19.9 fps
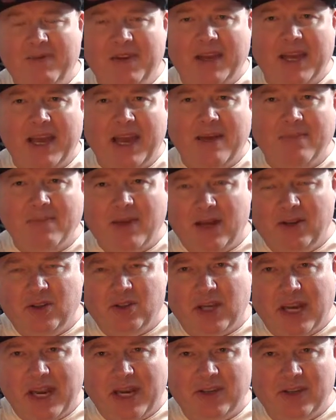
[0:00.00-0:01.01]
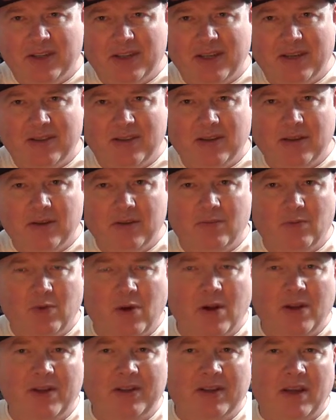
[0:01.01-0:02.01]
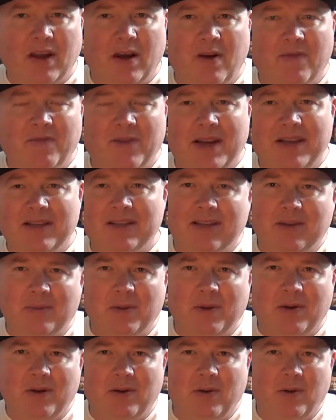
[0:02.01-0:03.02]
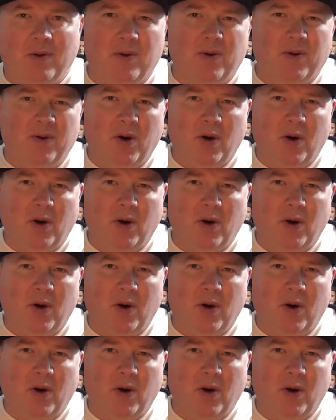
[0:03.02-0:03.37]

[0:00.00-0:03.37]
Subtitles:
the game and changed it to words that are very similar or